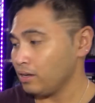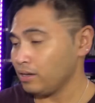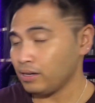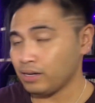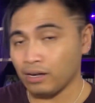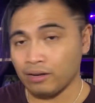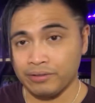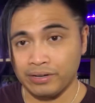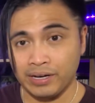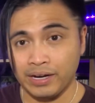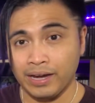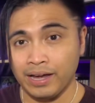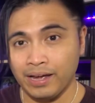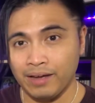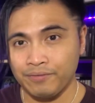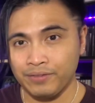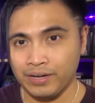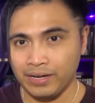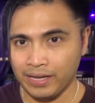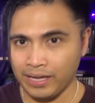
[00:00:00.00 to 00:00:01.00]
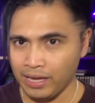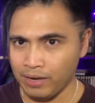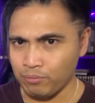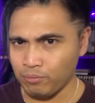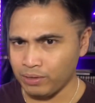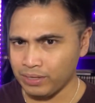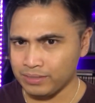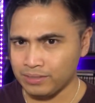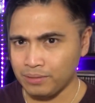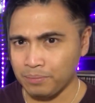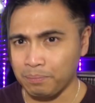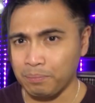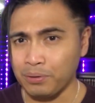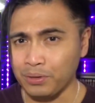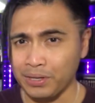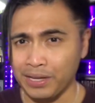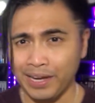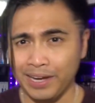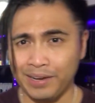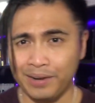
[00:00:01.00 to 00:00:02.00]
now that I have it, I can't wait to
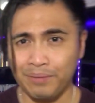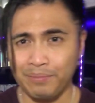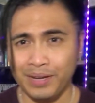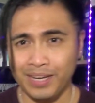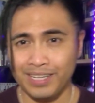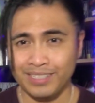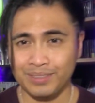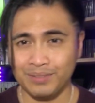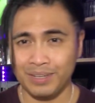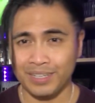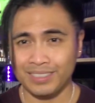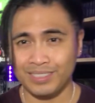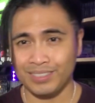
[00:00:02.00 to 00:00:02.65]
play it on my Xbox